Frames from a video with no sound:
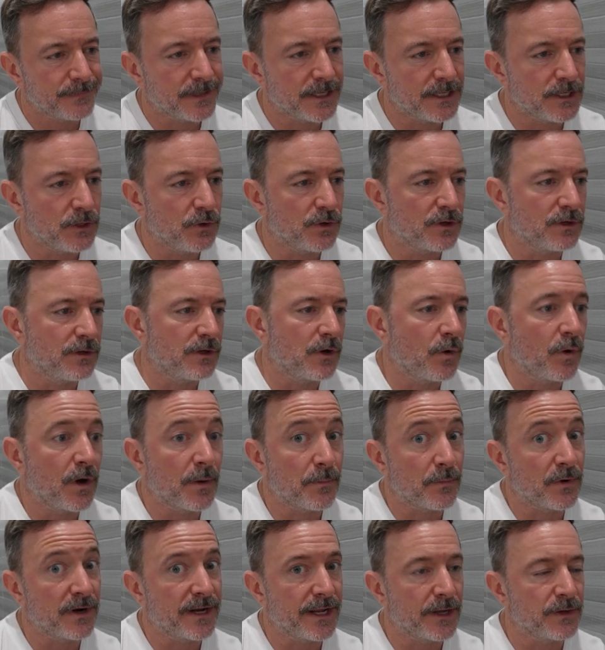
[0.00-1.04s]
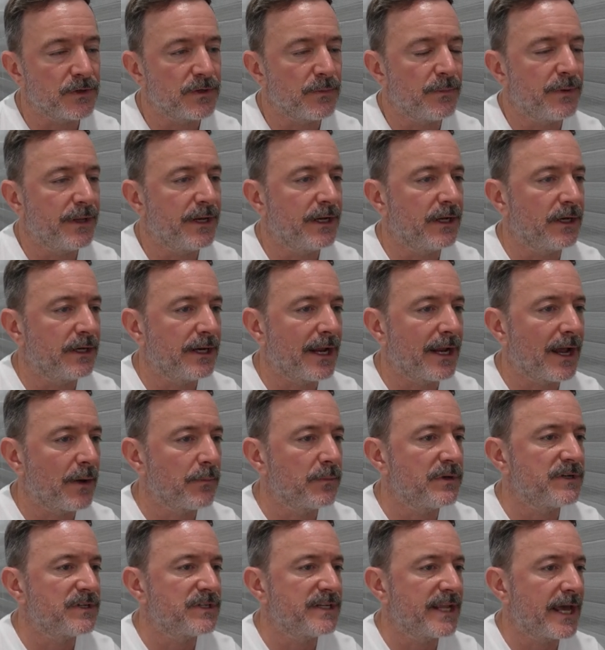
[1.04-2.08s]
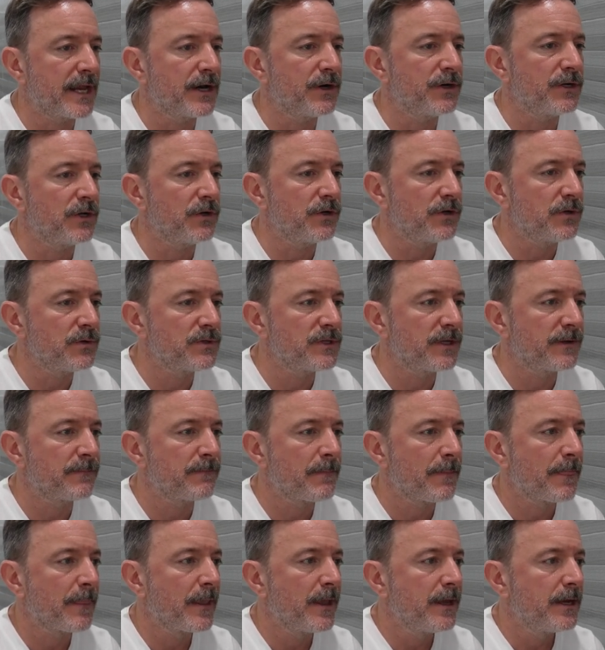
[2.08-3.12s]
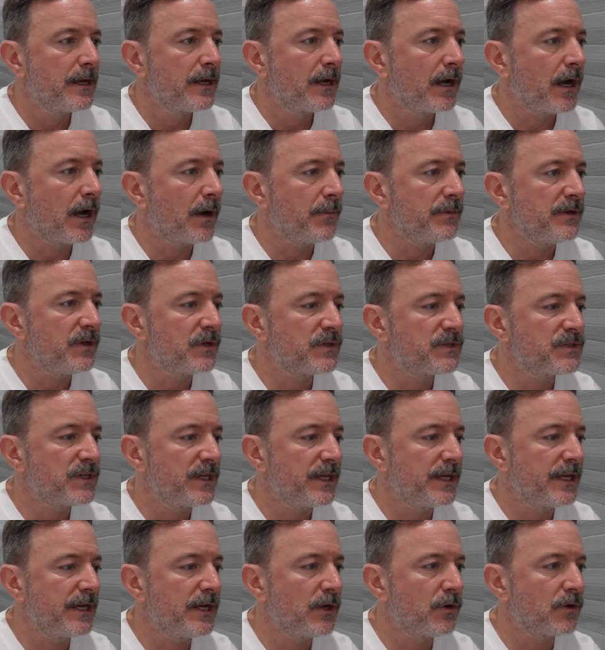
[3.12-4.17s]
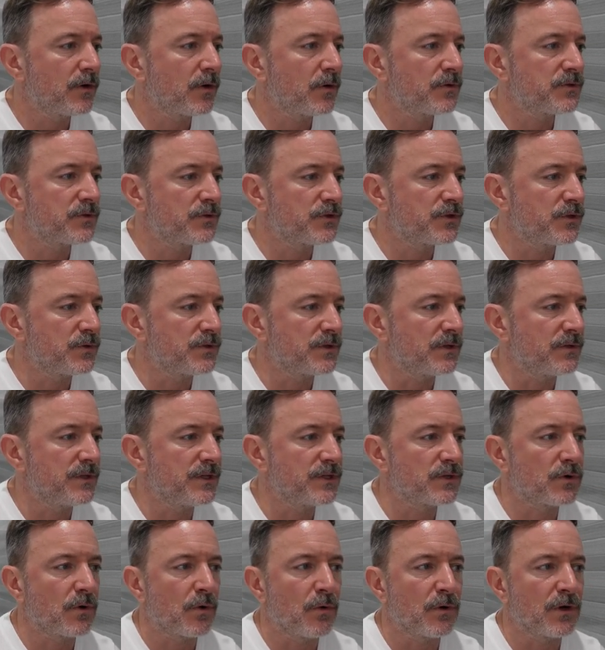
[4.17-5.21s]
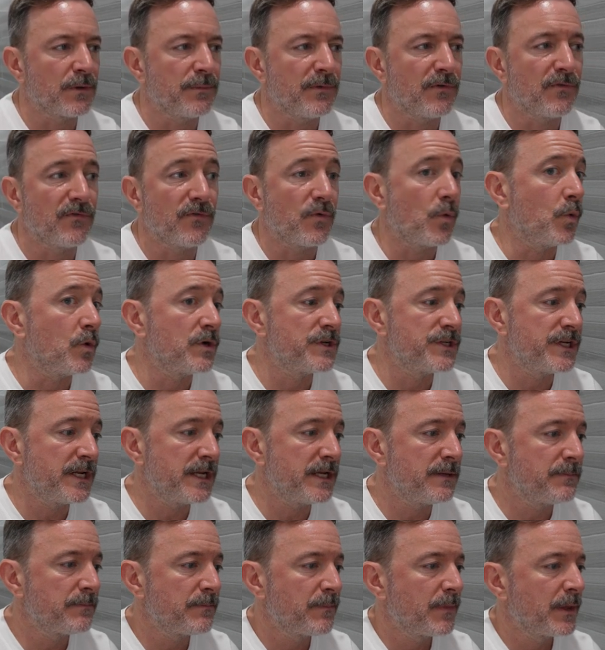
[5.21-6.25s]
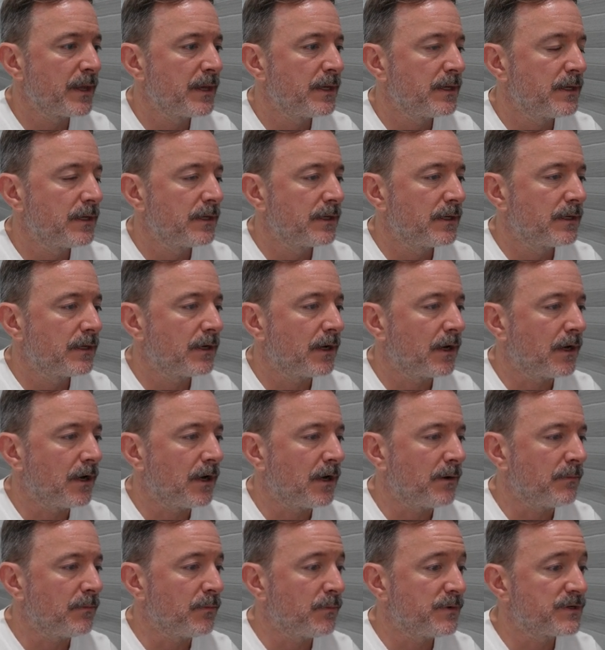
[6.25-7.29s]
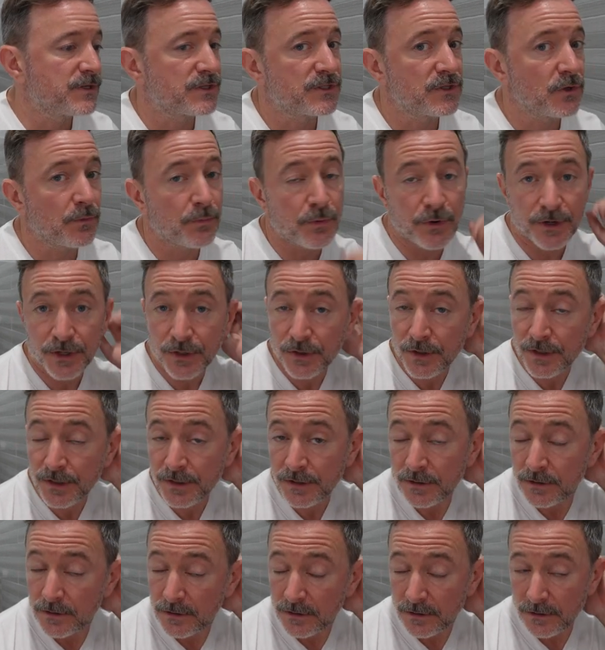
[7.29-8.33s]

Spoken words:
and you can go up or down depending on how much data you're using. But you can see here it also shows you these are all going to be 4G, which is still pretty good